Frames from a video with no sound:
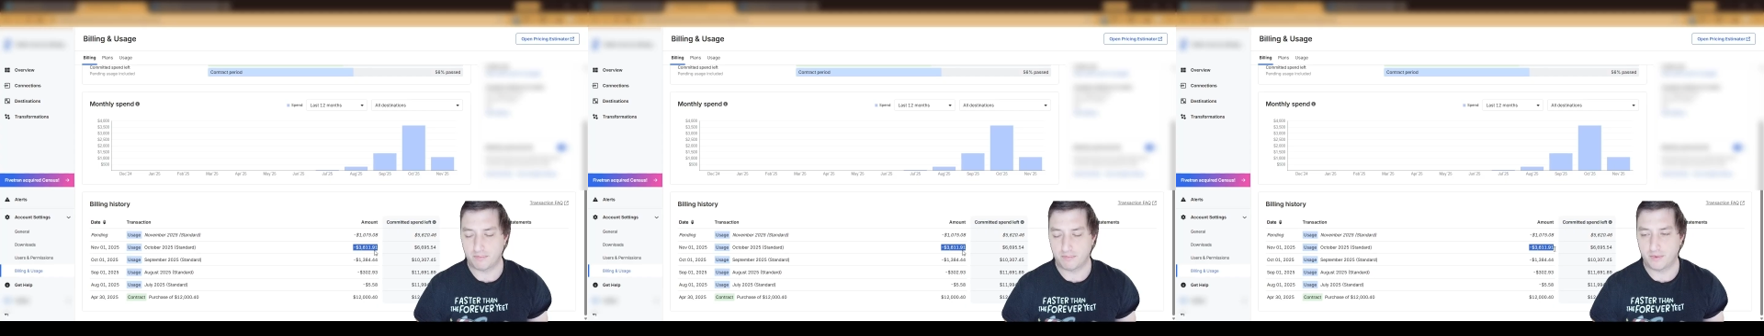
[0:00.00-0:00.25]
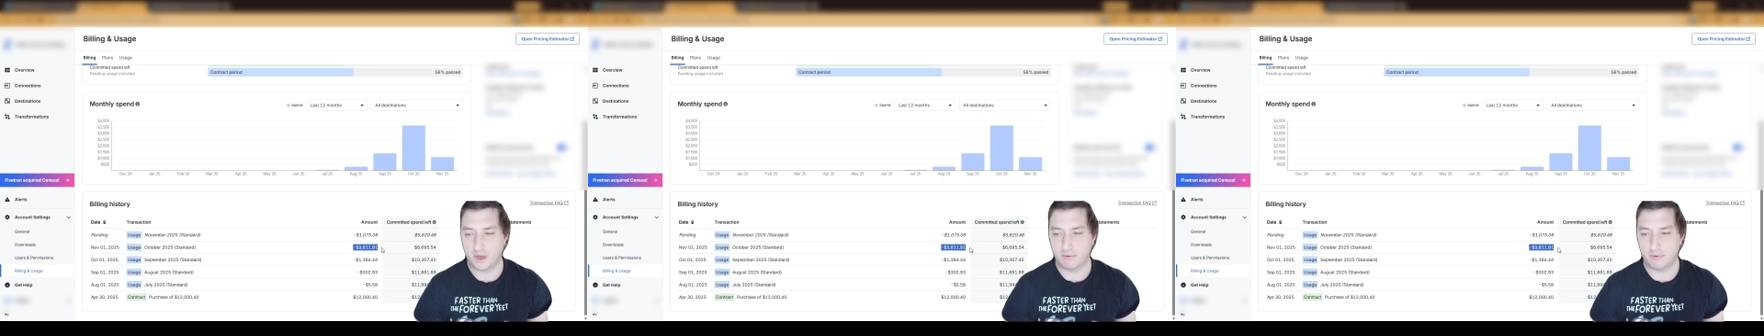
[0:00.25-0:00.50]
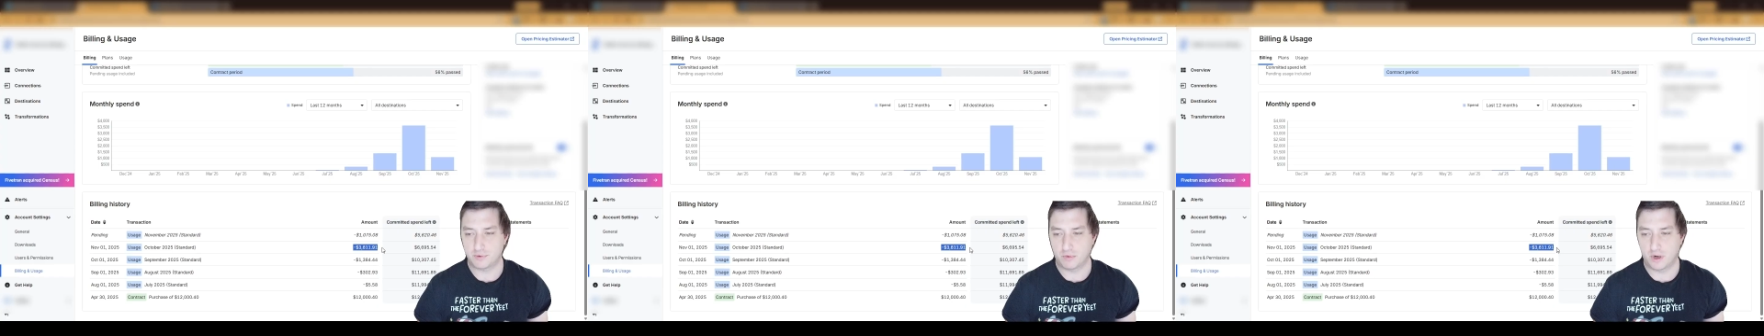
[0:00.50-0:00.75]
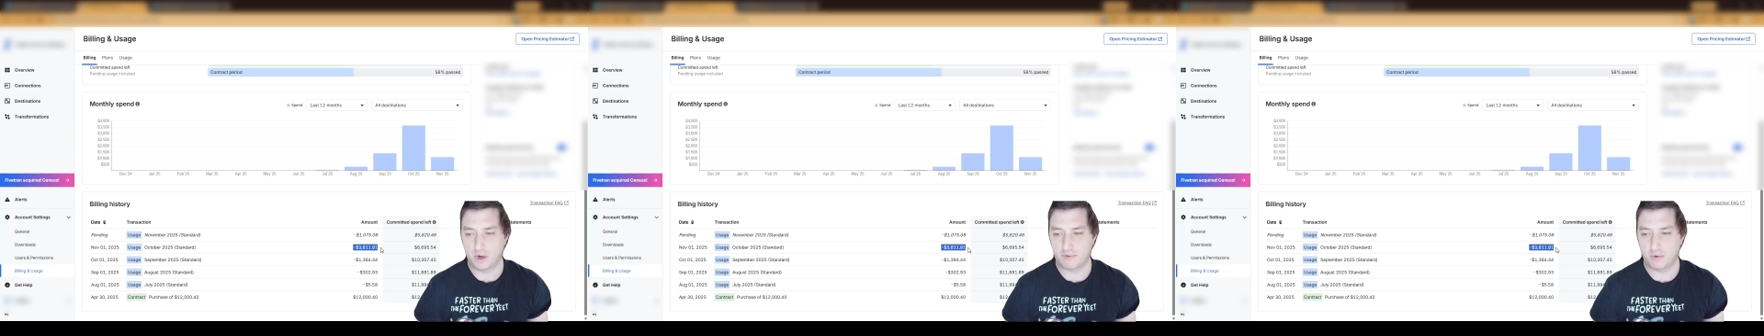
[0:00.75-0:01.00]
That was
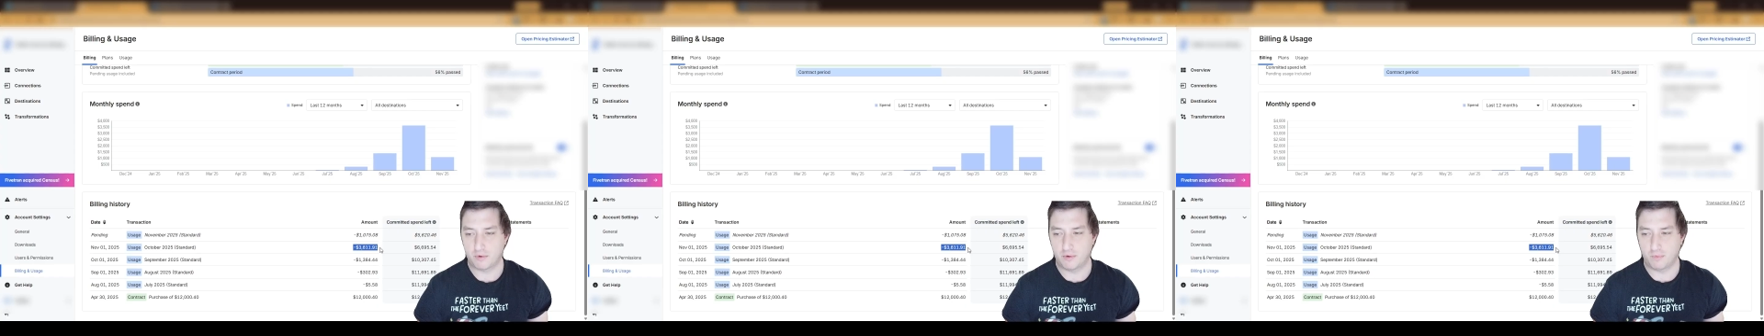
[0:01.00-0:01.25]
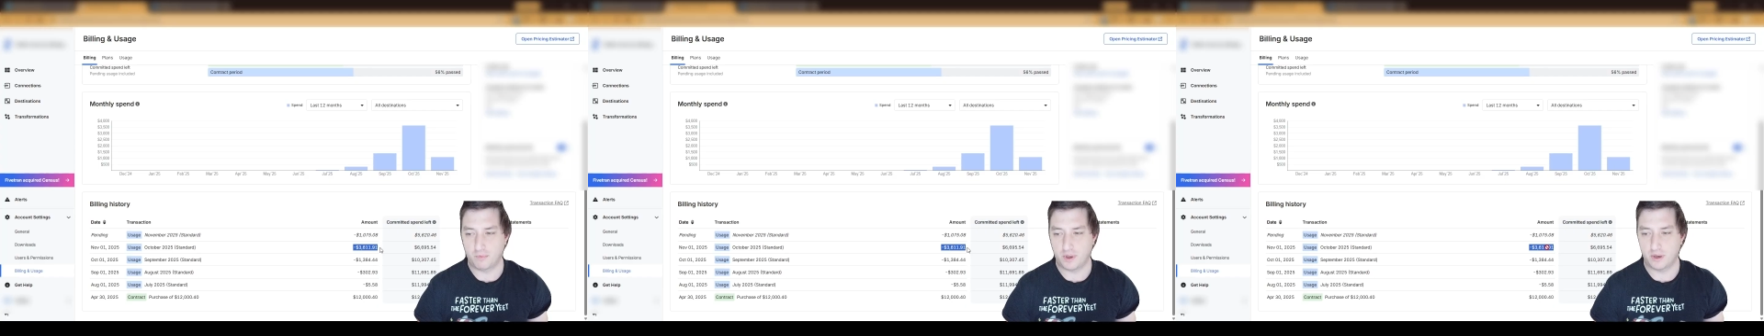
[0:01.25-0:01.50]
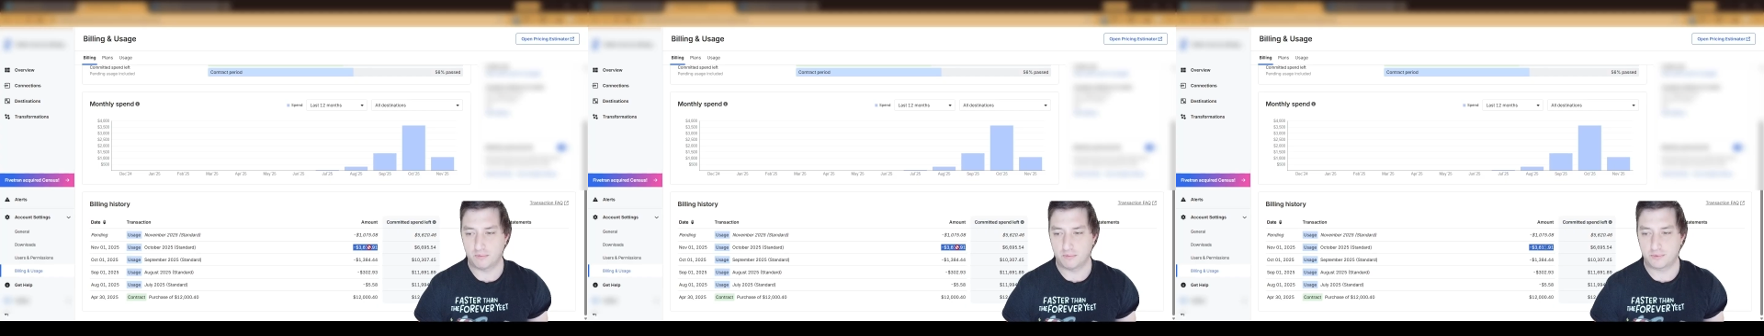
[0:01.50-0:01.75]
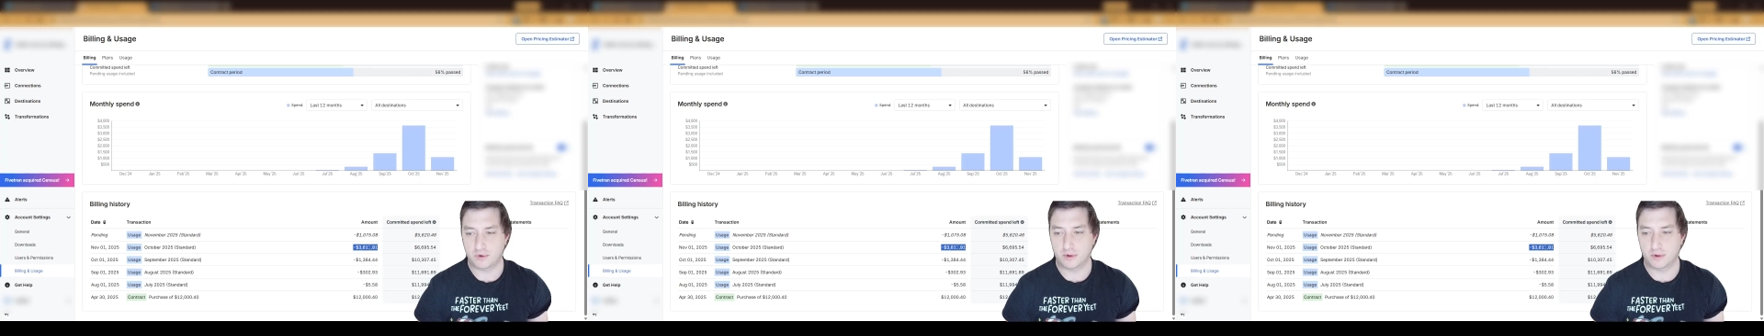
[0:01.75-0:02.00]
whenever we
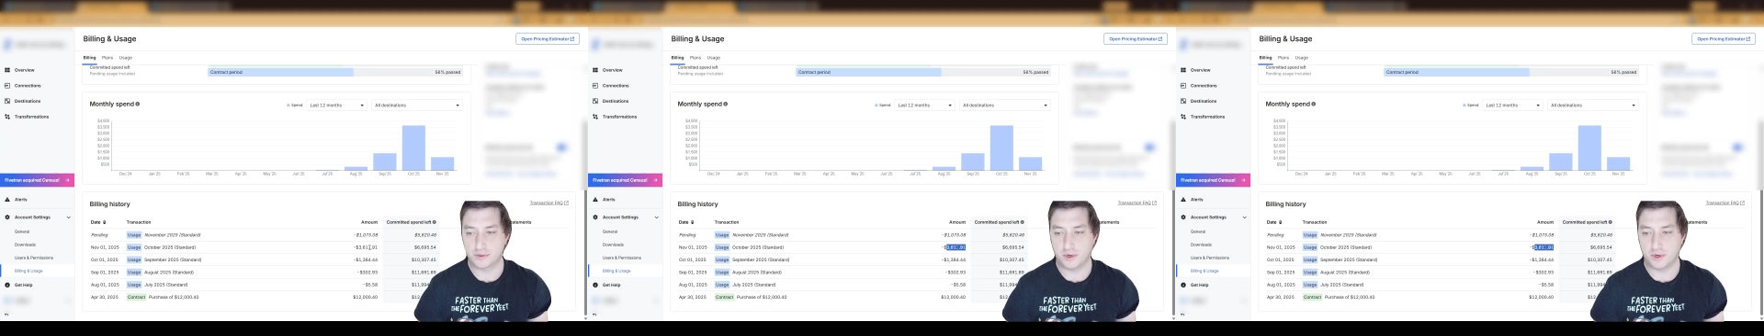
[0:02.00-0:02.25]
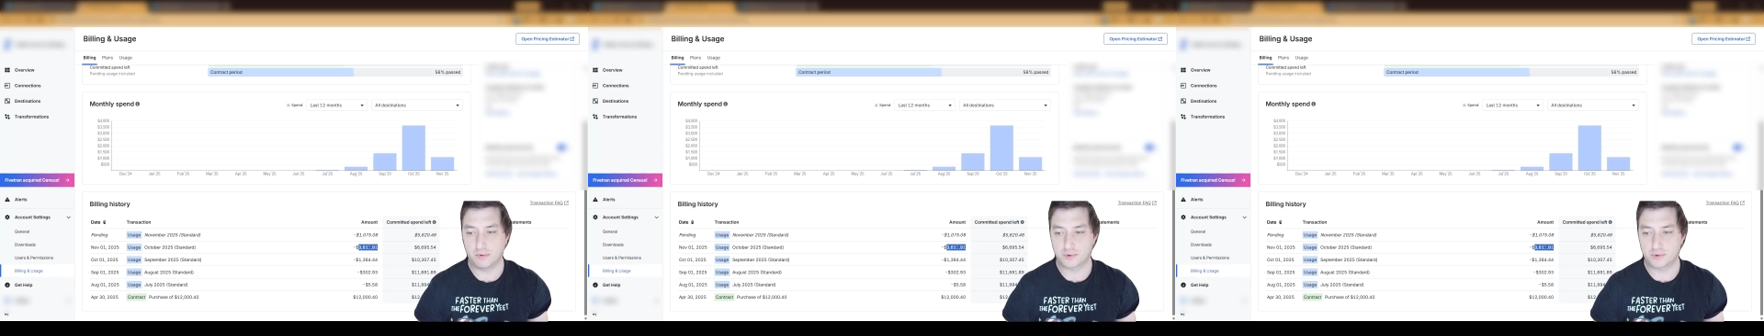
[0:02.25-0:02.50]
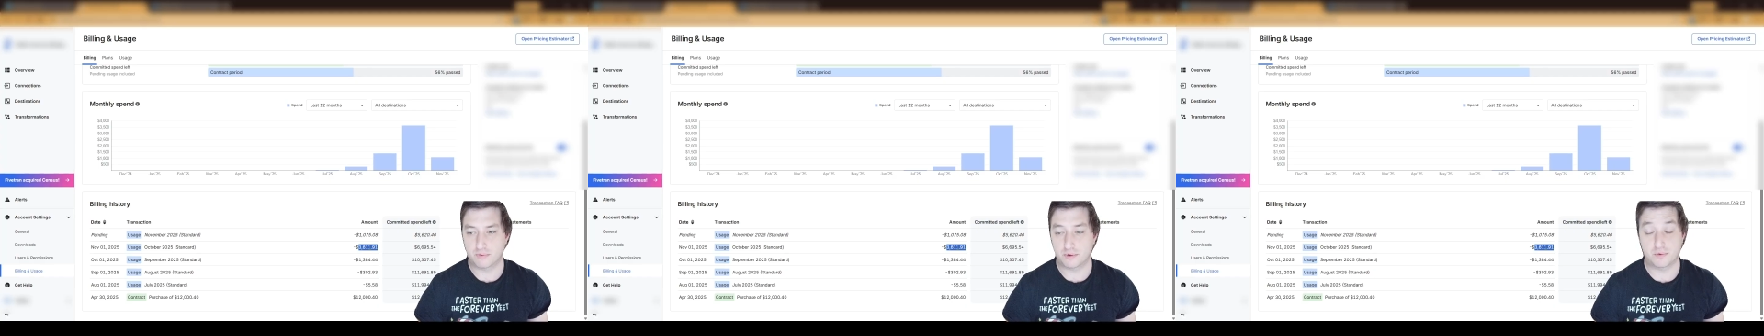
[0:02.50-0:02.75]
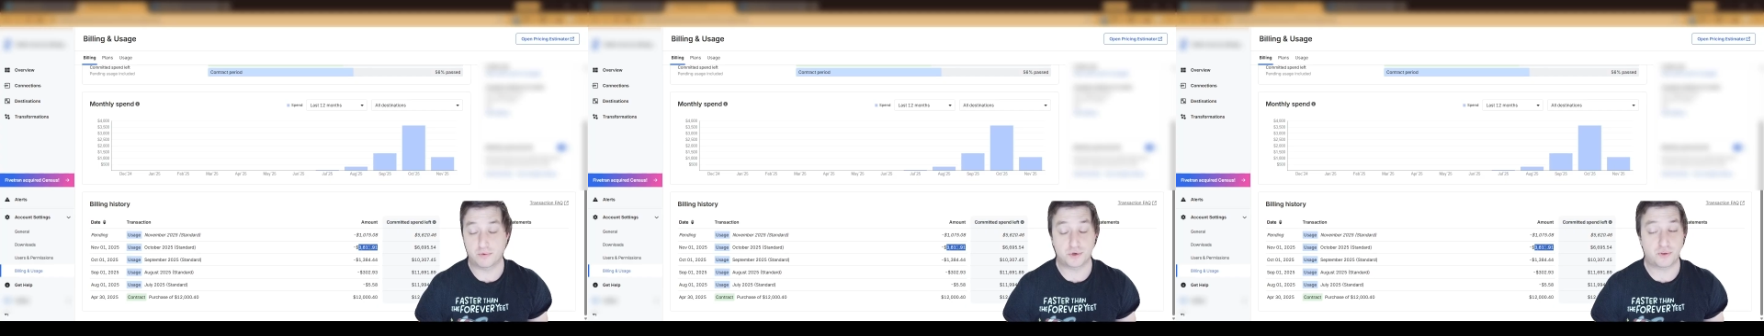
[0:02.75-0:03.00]
turned on SQL servers
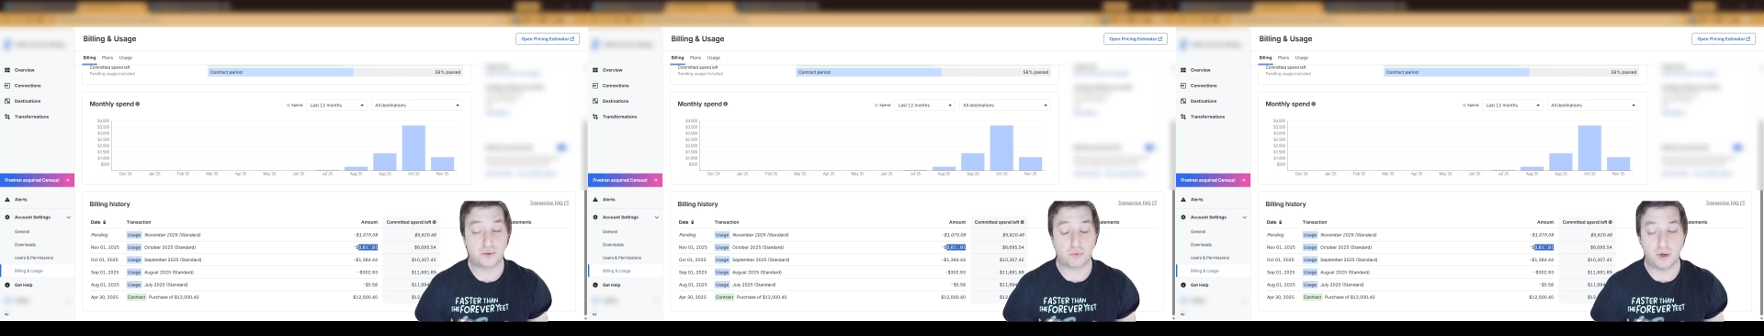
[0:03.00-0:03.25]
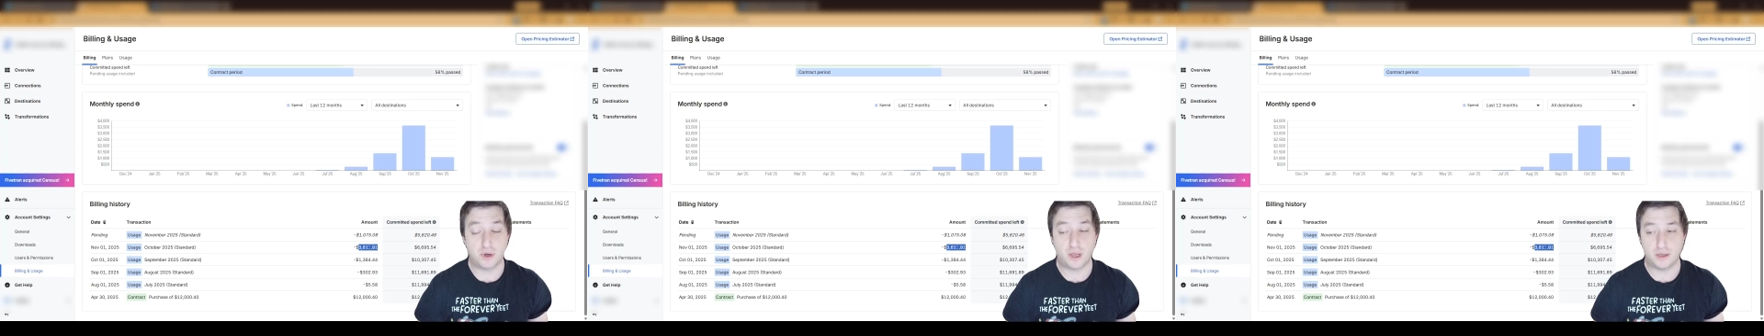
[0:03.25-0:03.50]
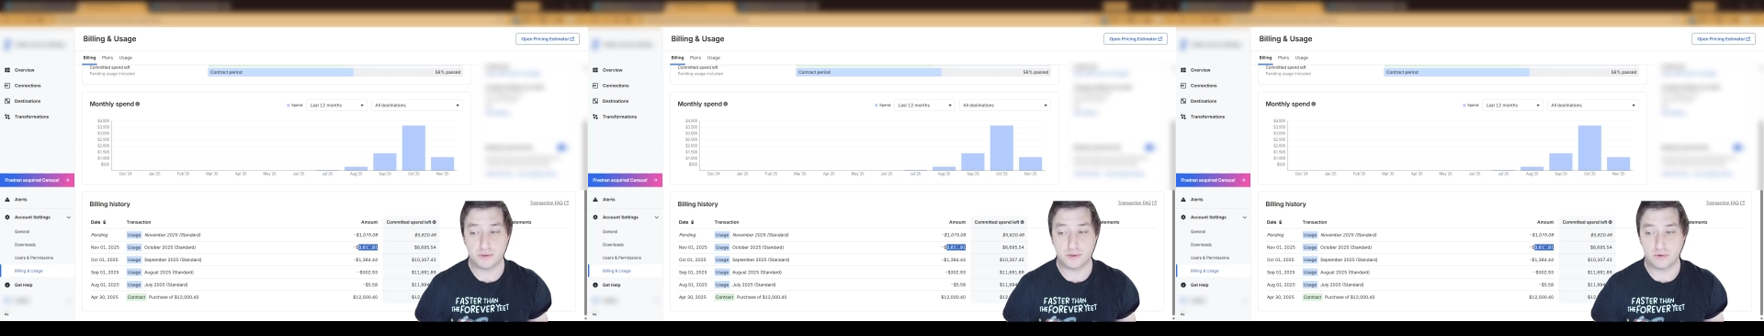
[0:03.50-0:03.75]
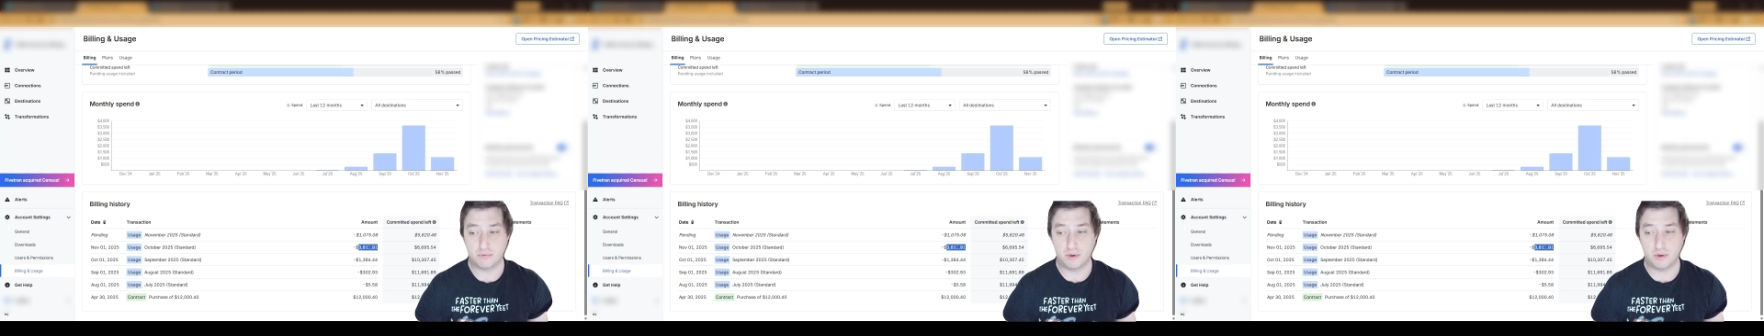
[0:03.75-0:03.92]
for just 3 days.